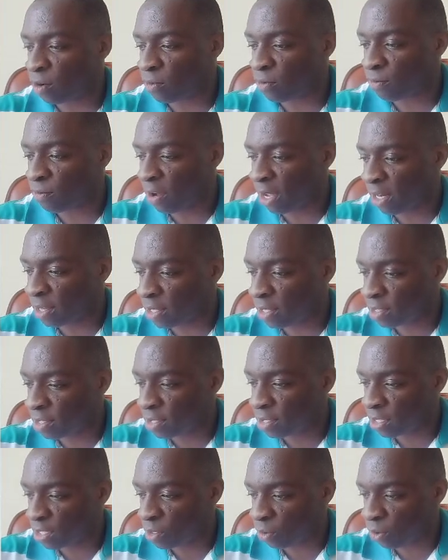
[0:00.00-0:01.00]
this into
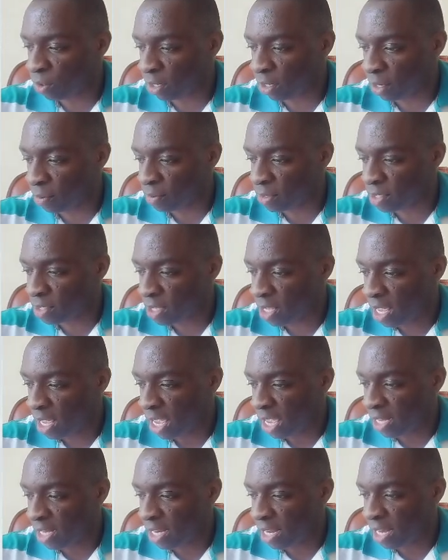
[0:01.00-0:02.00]
grams and I'll
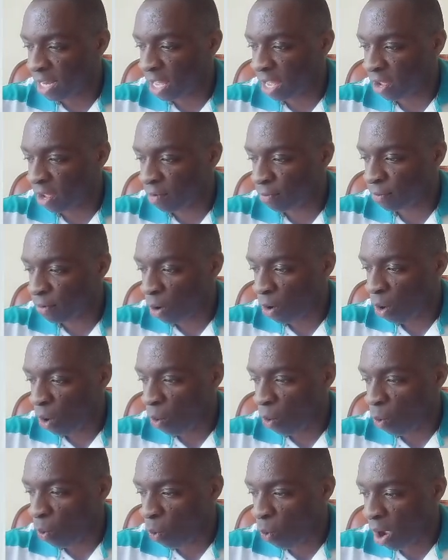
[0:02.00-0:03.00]
have
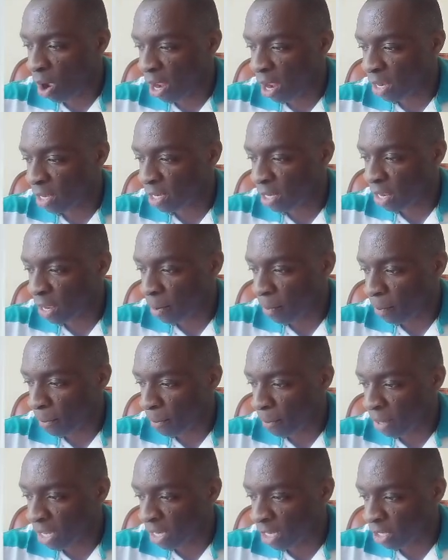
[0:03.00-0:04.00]
1
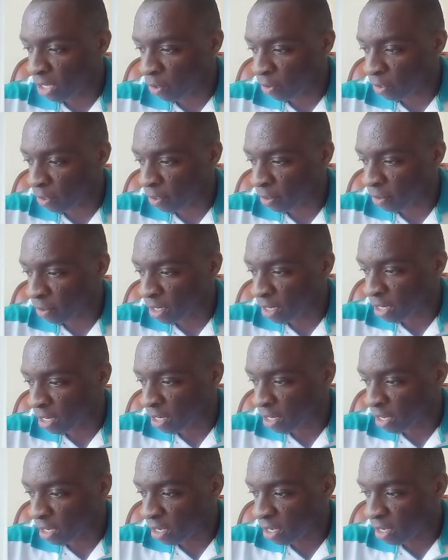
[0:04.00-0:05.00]
million
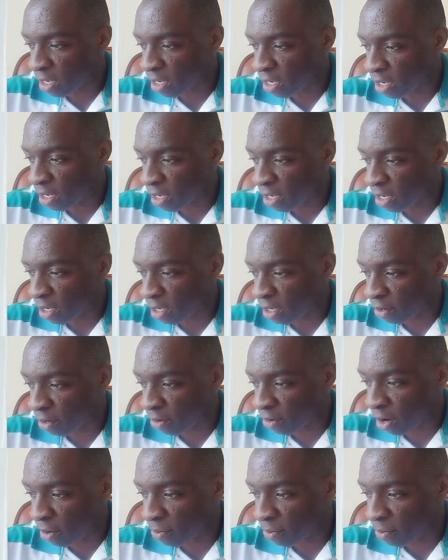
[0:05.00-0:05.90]
grams.